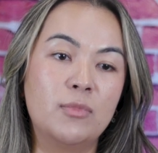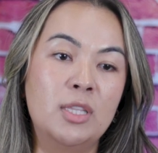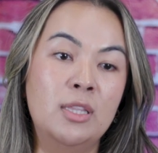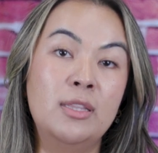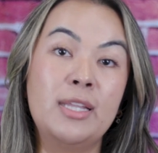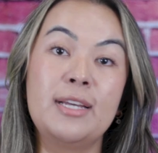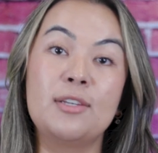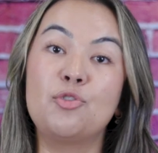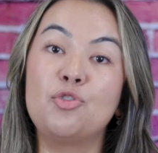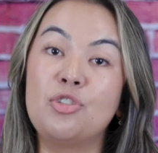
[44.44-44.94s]

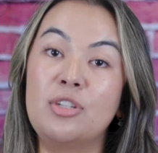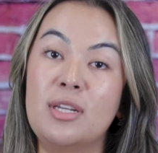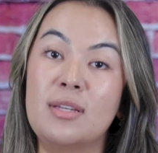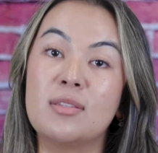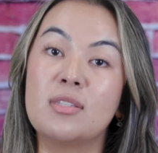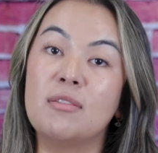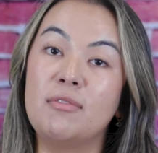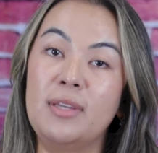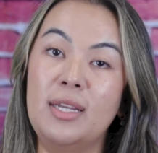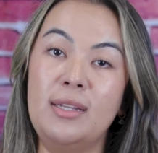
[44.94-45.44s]
less
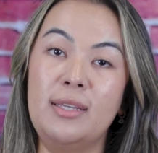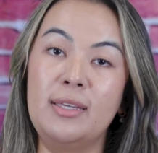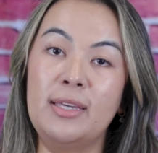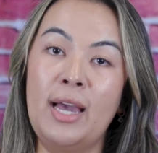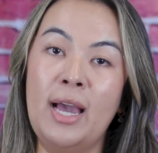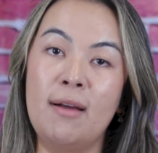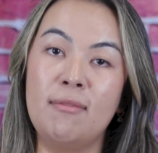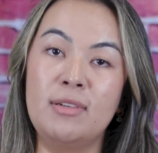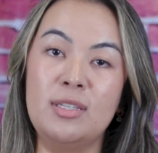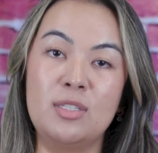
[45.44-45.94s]
chance of getting
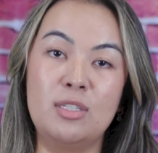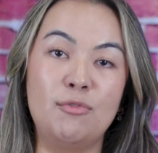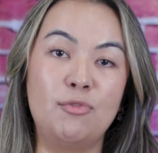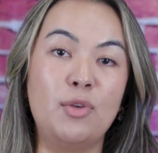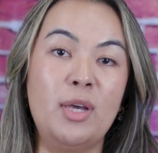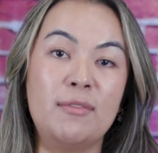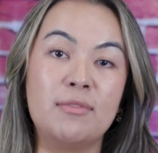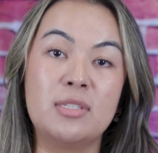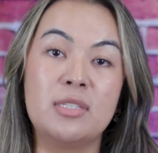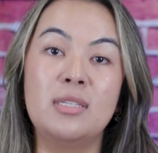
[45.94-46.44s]
cavities if
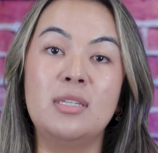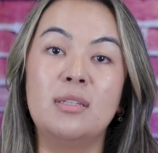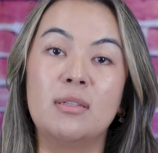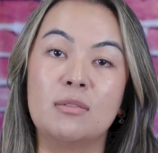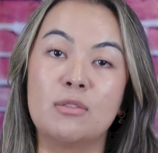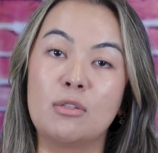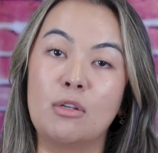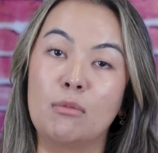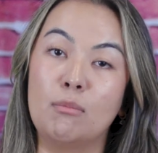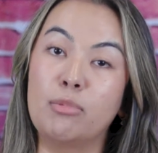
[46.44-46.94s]
you have
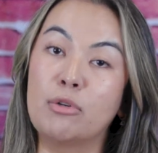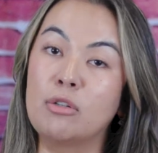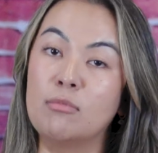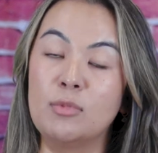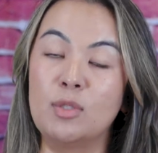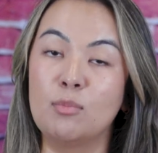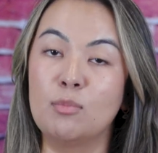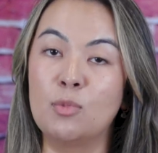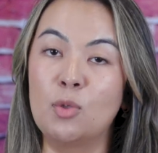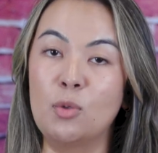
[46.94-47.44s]
sealants on
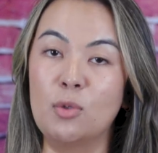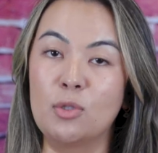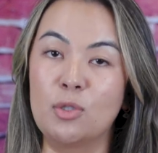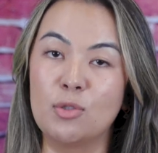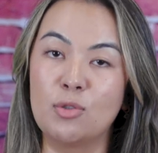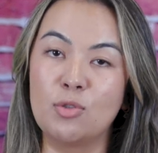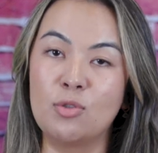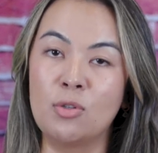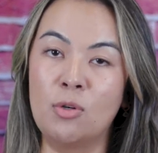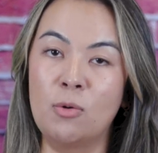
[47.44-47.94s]
permanent
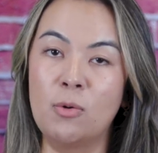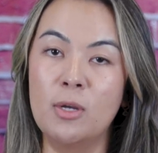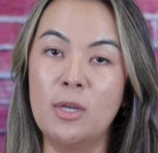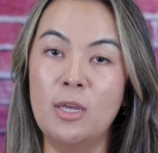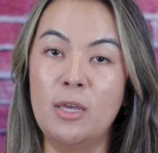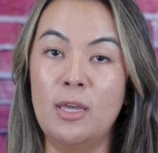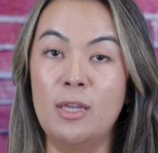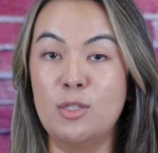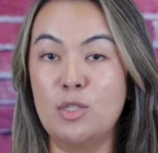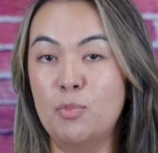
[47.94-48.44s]
molars. So
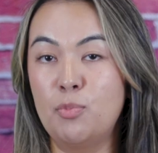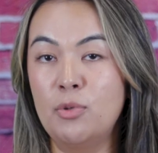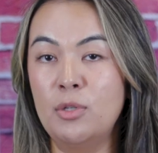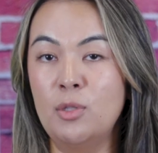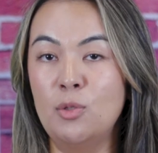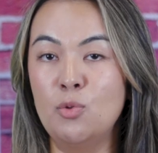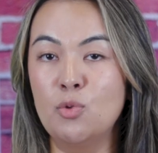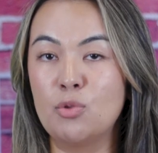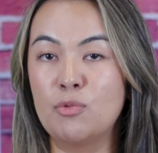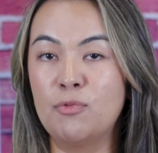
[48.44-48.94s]
it's a
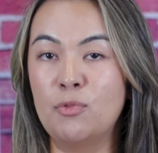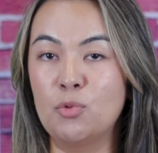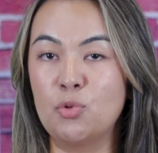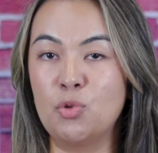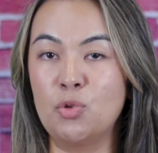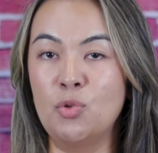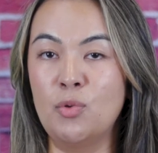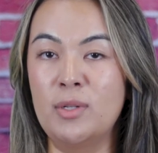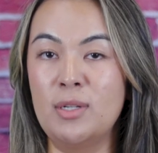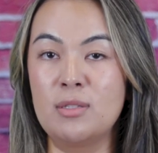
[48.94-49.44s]
pretty useful
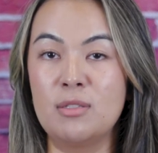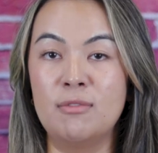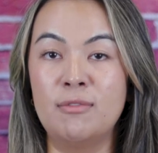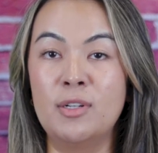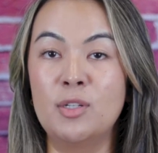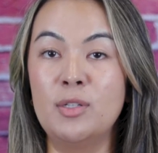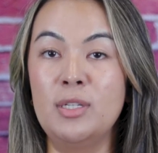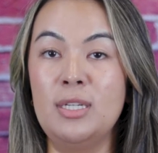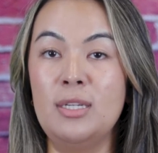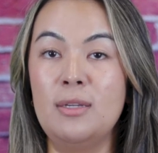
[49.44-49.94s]
tool, and it's
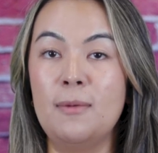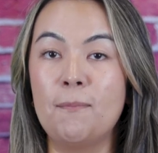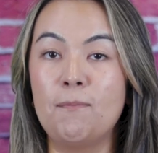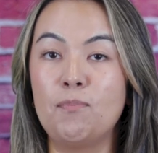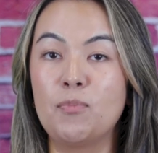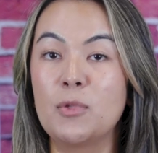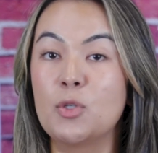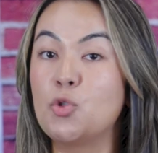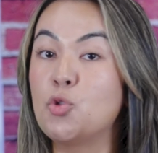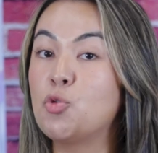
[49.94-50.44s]
very
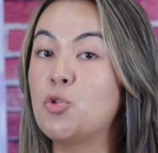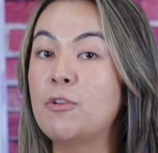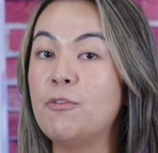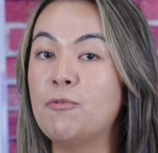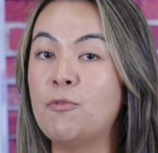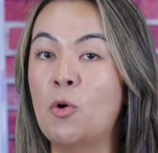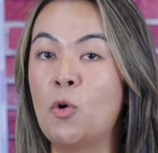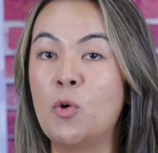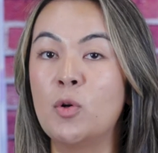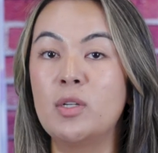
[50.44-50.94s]

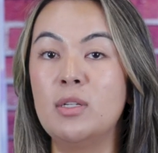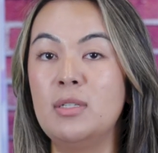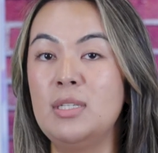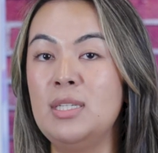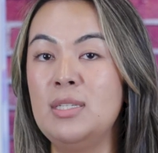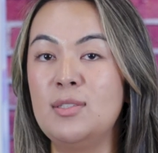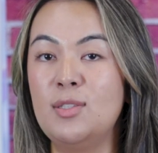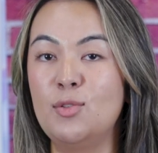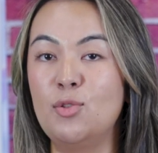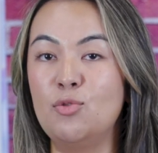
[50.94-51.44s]
straightforward and
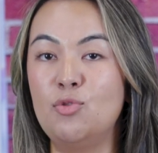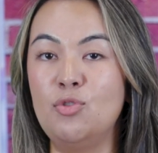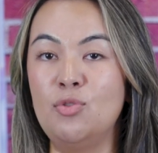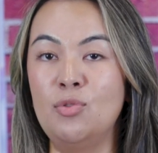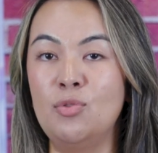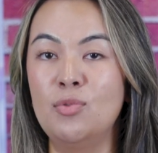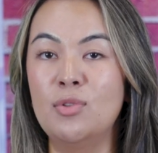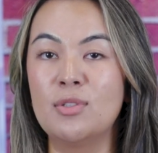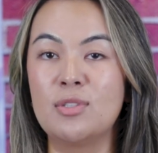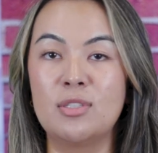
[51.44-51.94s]
easy to
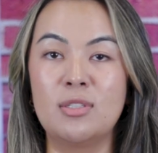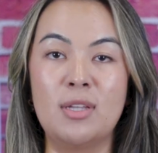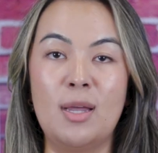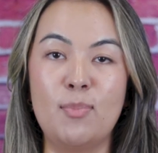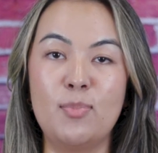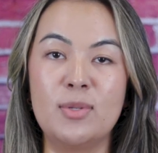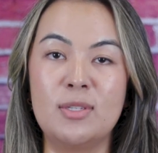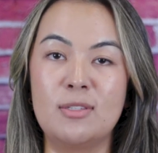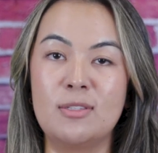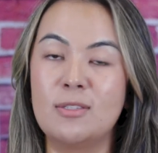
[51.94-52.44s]
do. The
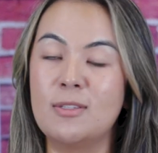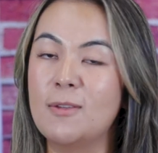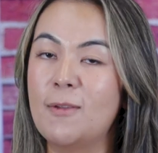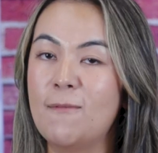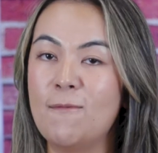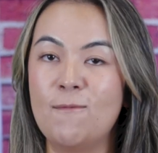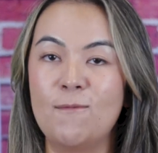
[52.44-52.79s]
step is